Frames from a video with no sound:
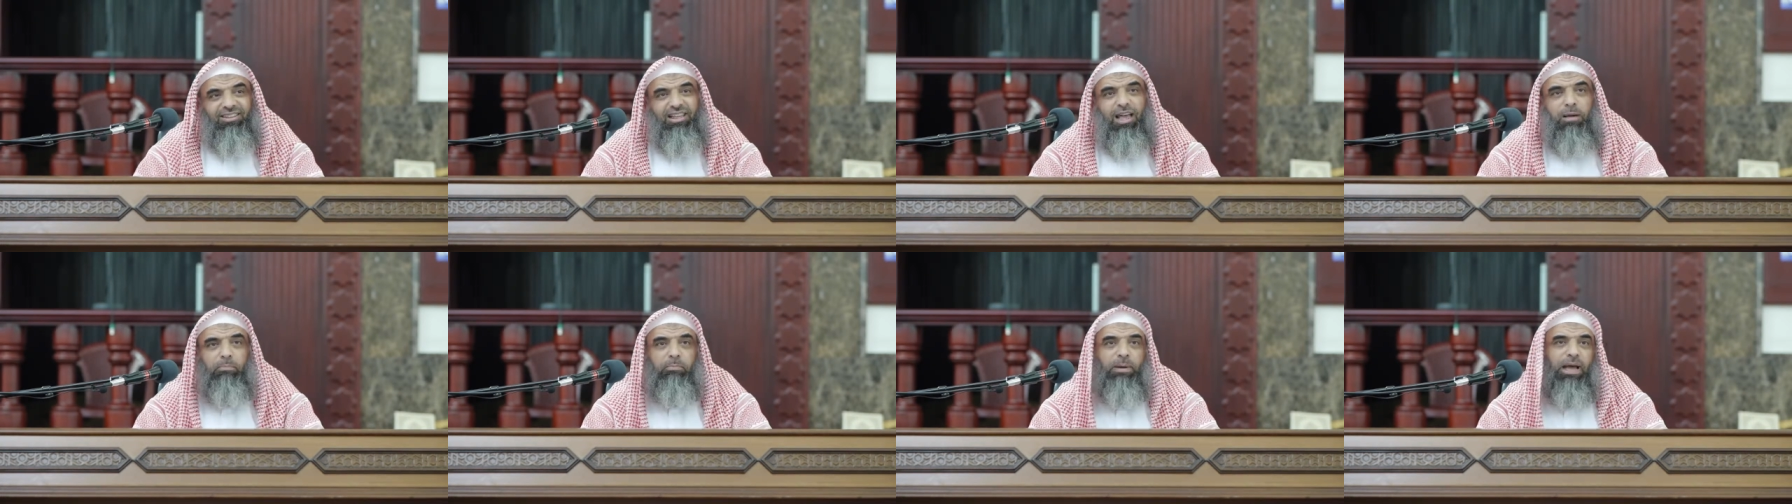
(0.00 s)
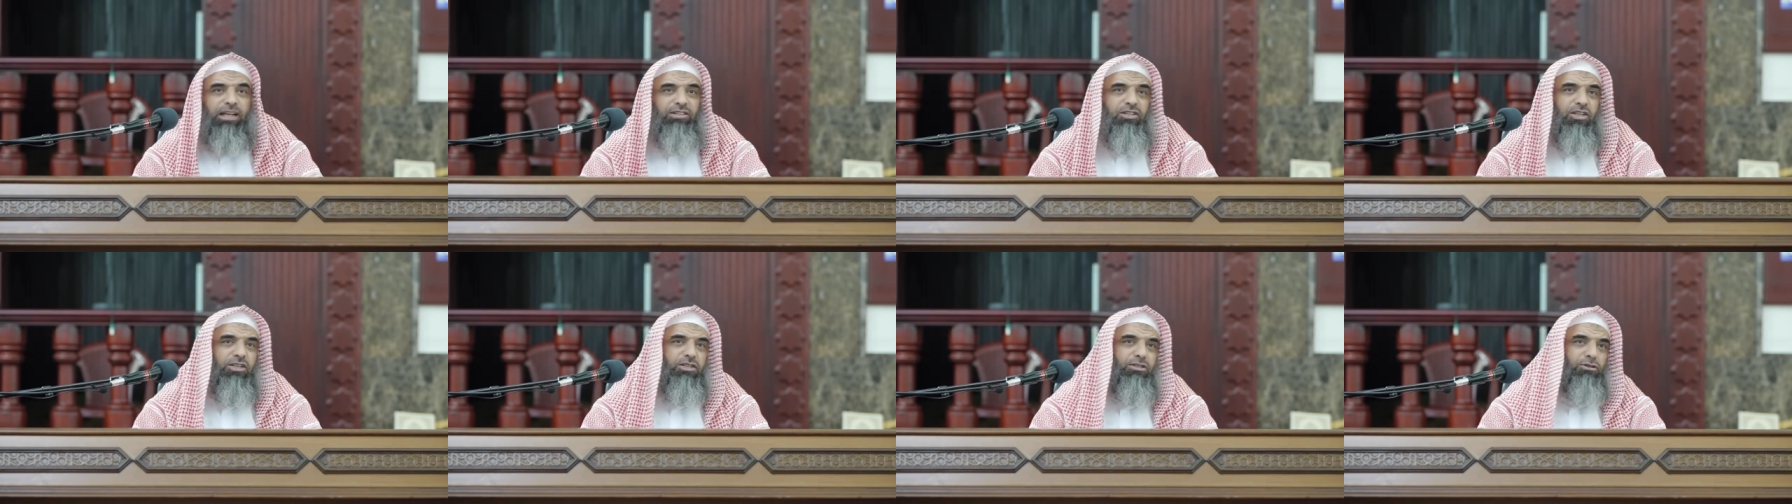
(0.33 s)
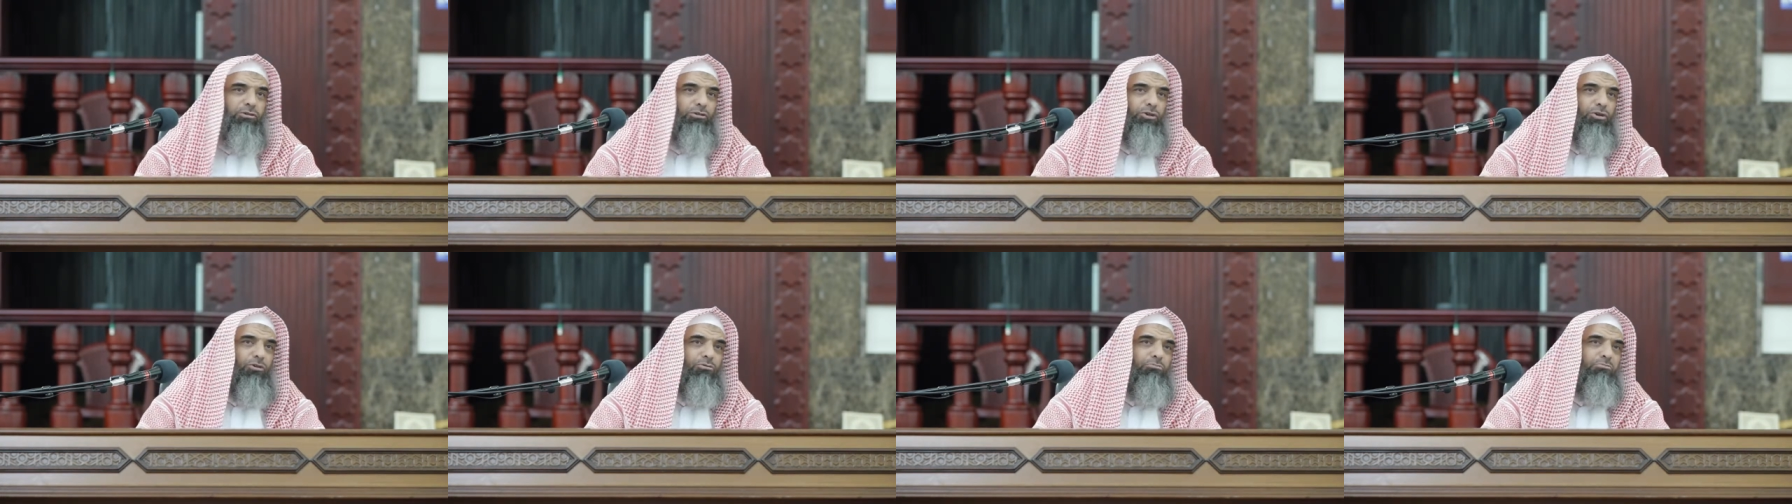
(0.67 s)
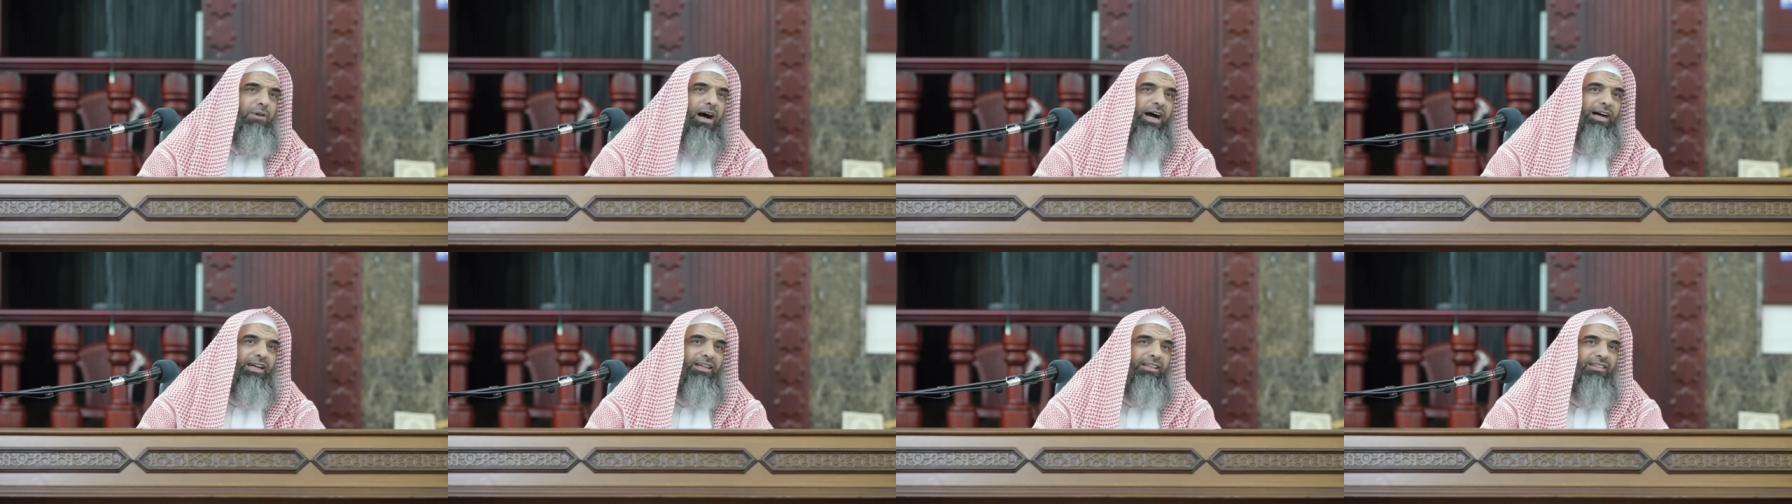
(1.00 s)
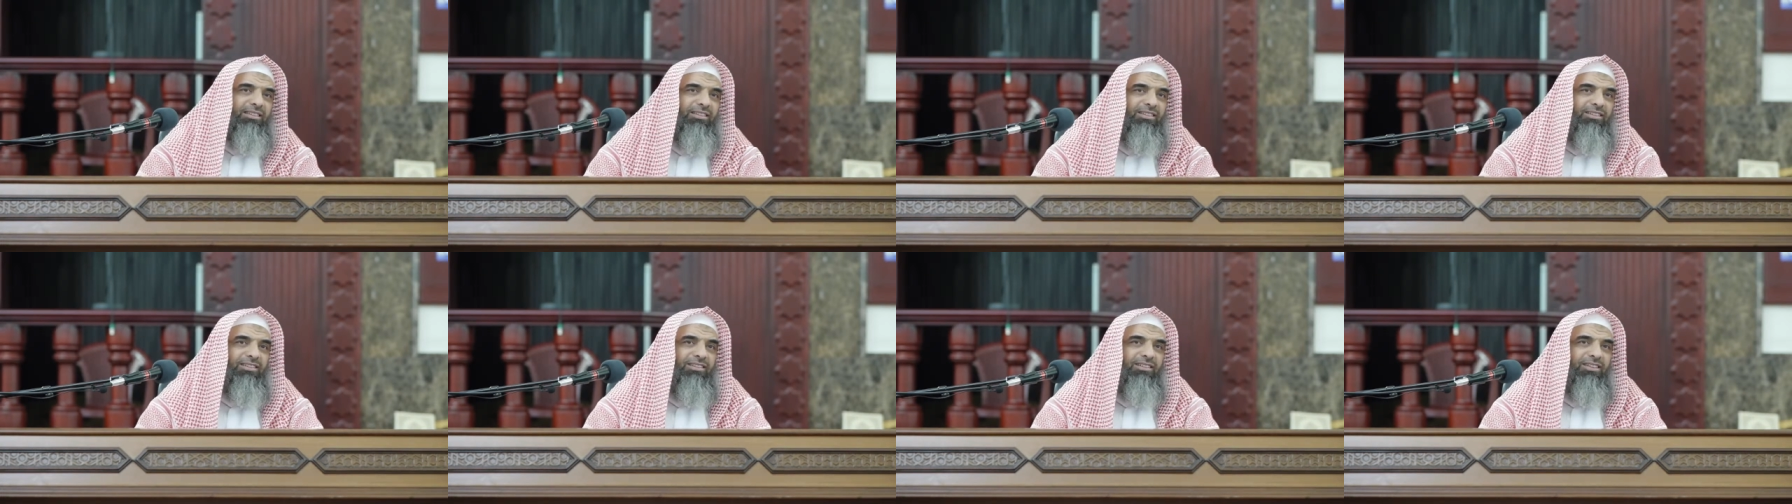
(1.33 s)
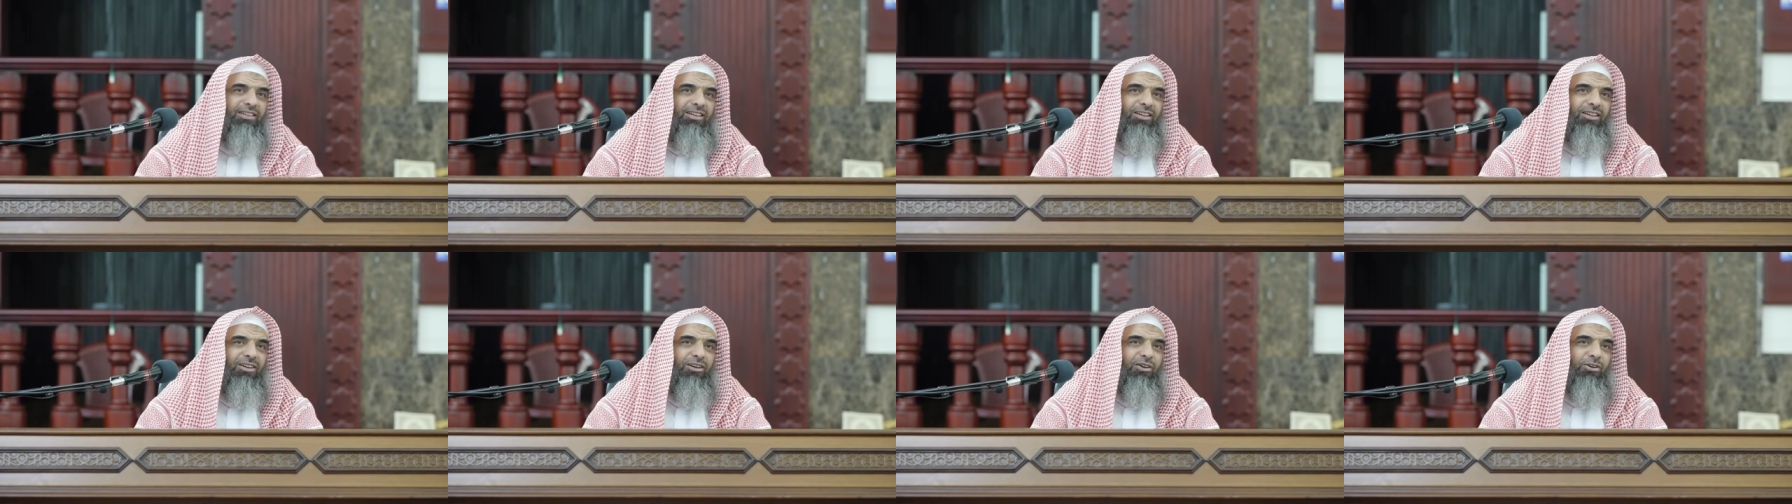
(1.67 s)
that passes through your mind
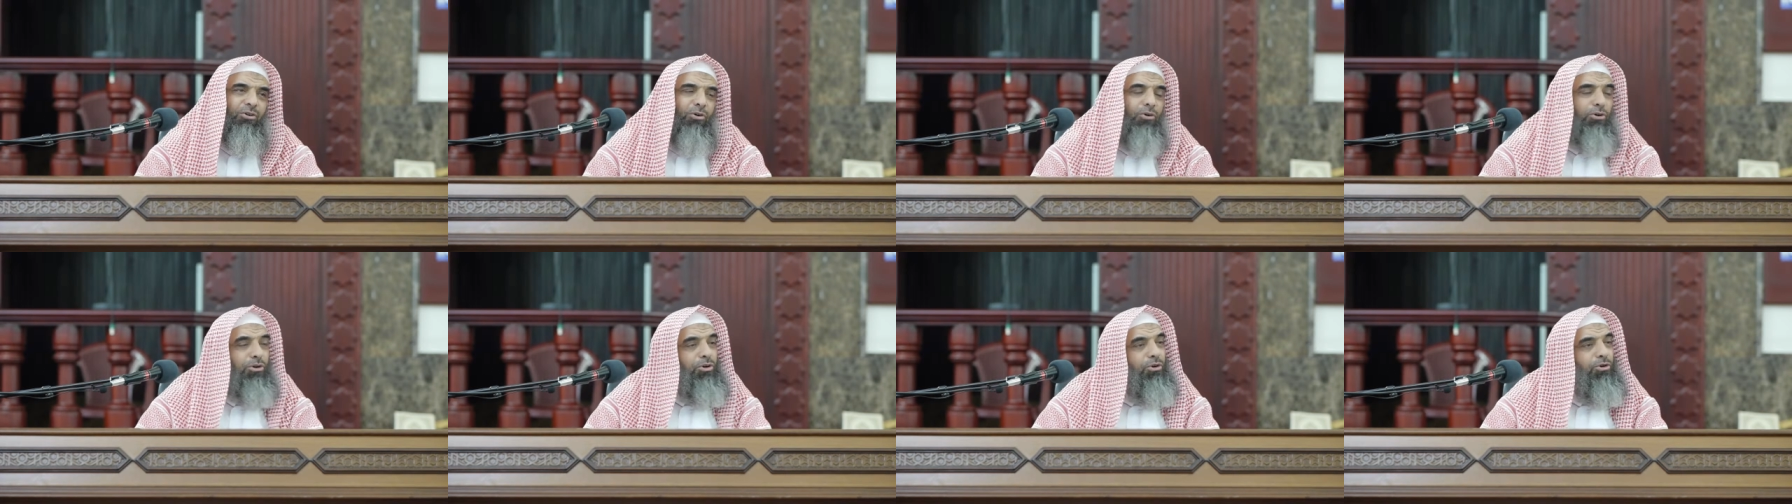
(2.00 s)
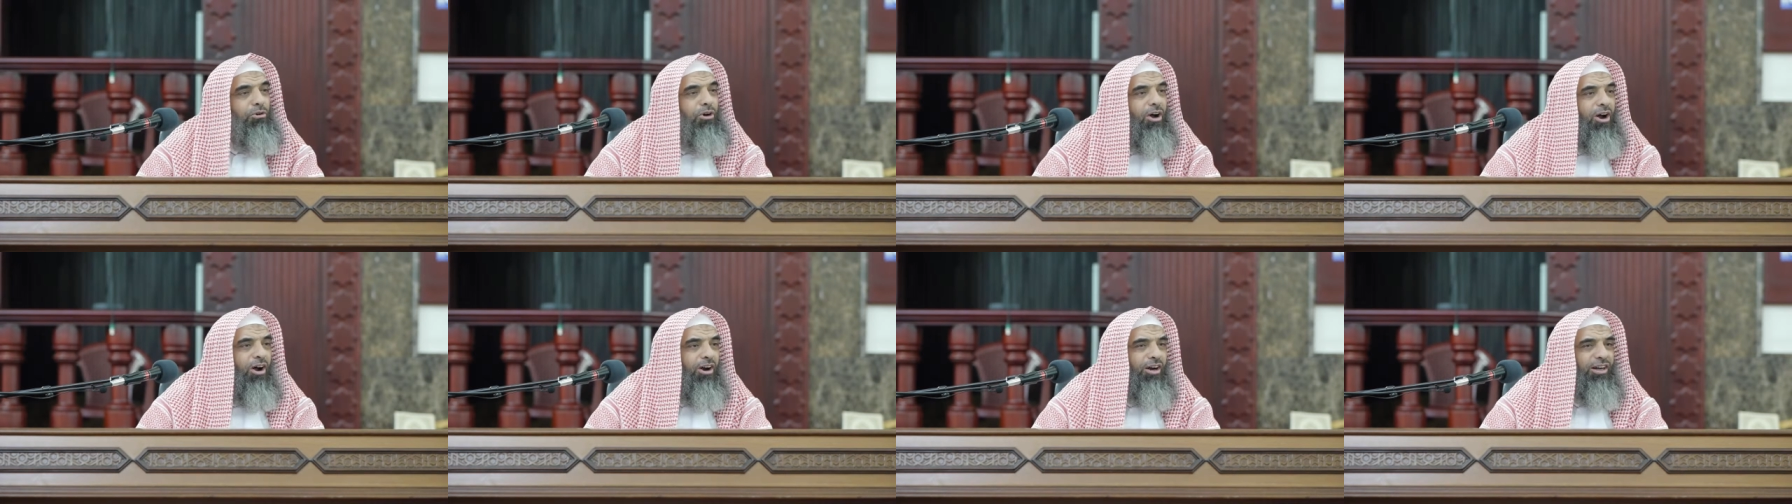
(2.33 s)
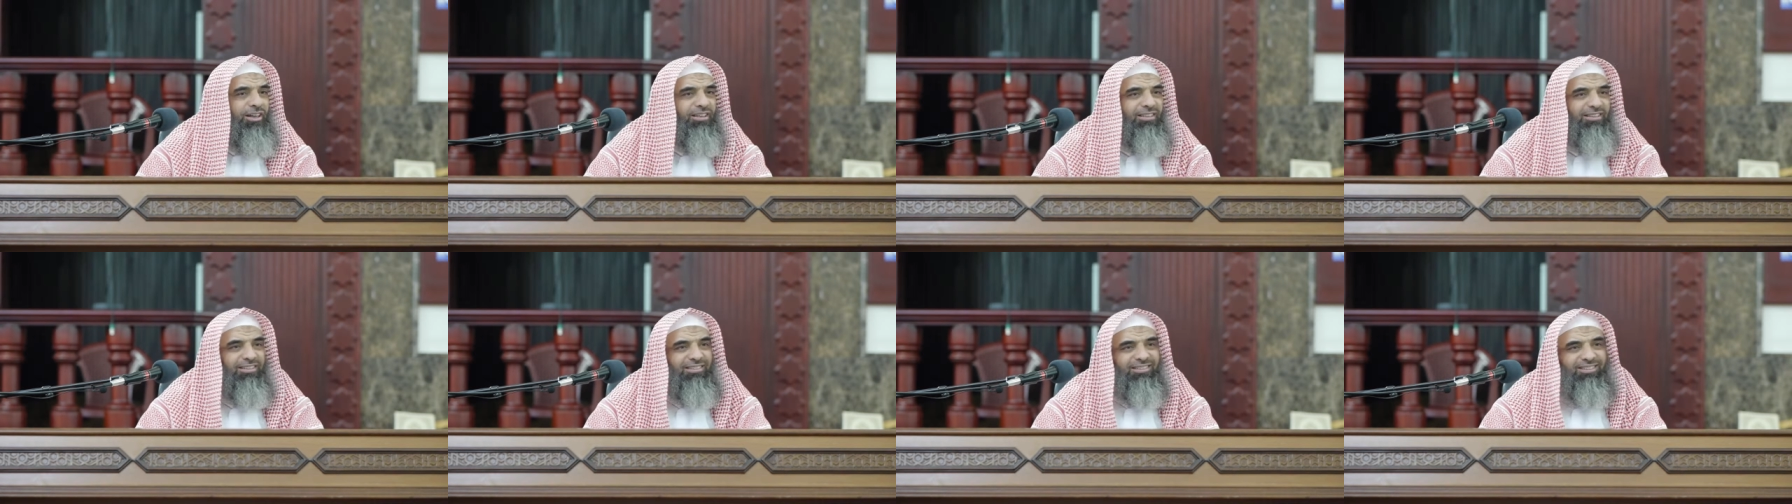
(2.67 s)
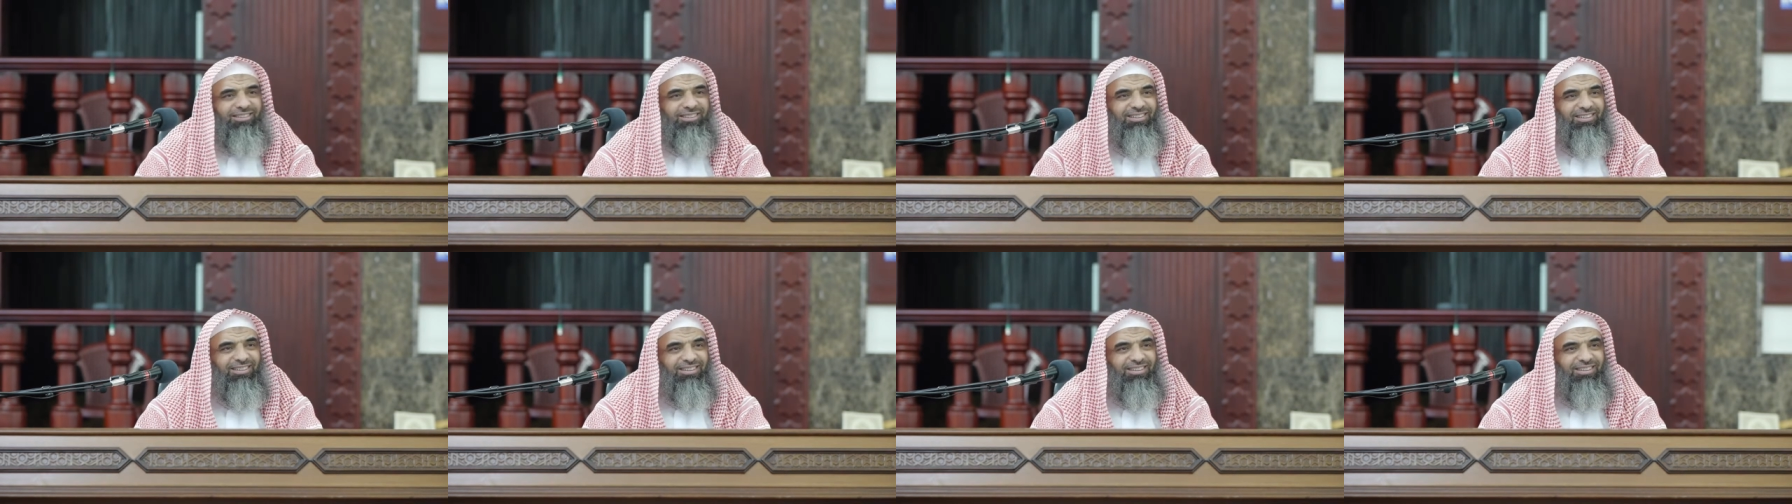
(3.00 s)
or your heart.